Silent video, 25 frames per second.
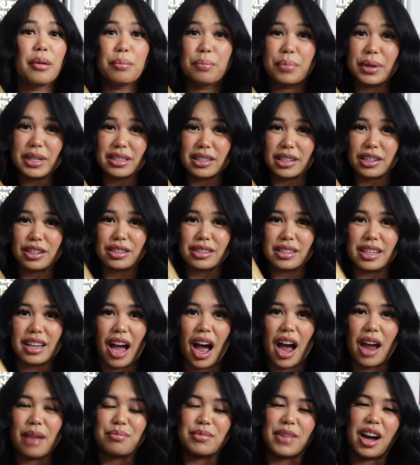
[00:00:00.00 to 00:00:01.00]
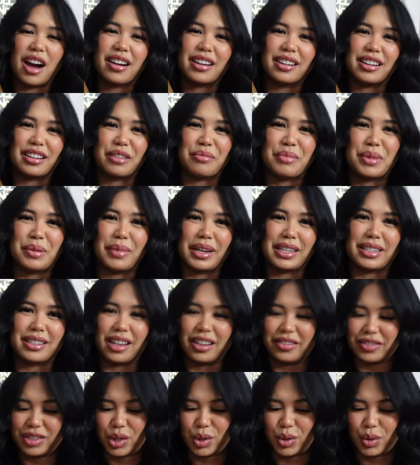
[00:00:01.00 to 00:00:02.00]
But seriously, I'm not going to commit
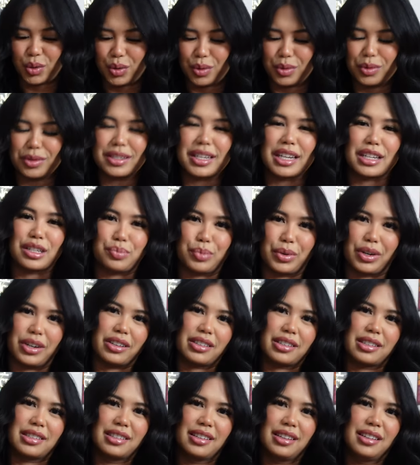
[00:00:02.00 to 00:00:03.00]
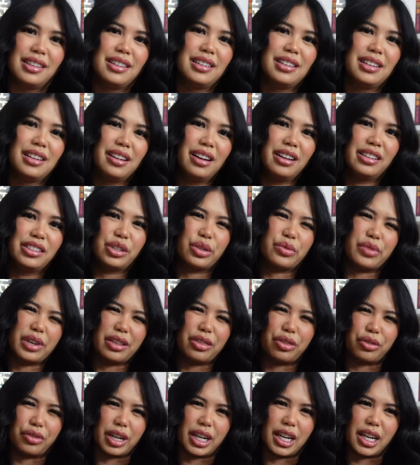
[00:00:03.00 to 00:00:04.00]
myself to 6 books to read
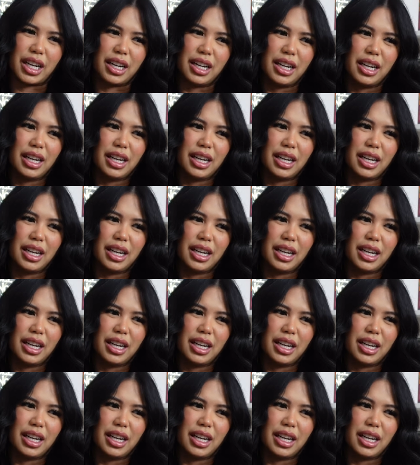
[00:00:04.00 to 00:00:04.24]
3.